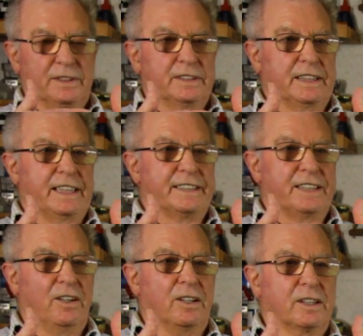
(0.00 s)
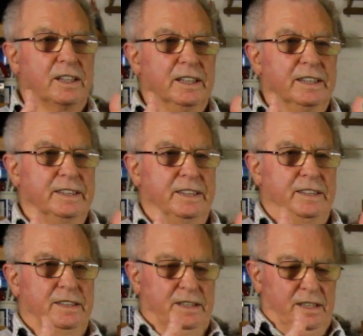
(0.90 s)
like that, and they lock.
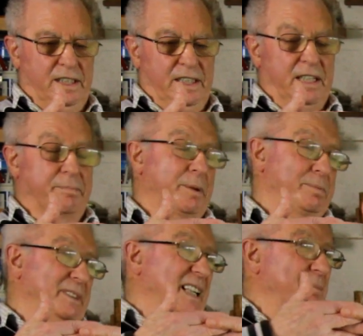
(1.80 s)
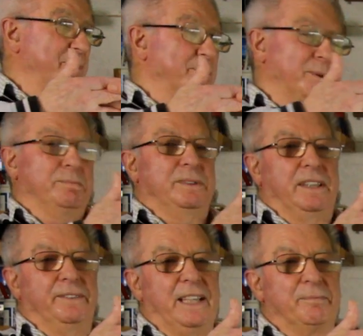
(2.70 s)
Now, probably there are people
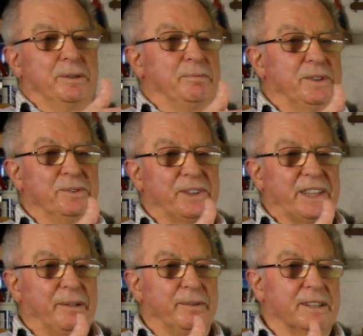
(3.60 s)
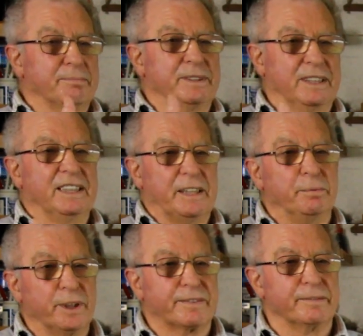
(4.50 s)
out there probably don't agree with that, but it
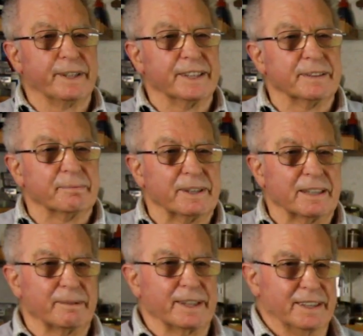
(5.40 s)
works for me. Put it that way.